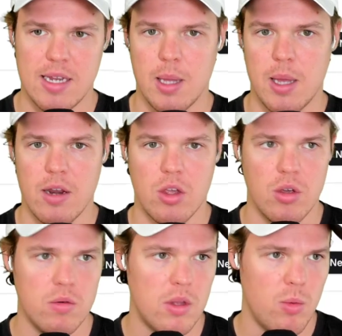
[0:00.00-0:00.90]
that line of
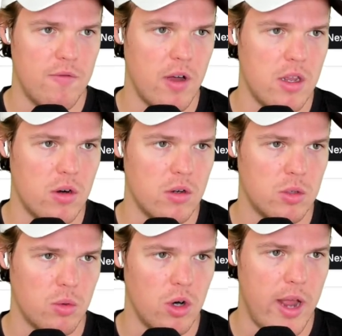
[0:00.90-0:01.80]
code that we find here. So
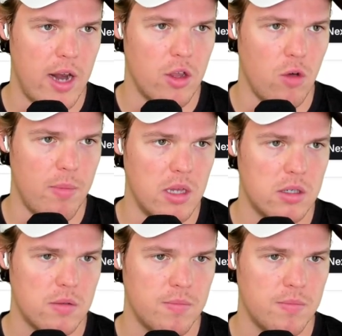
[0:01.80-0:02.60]
we're gonna add a code base,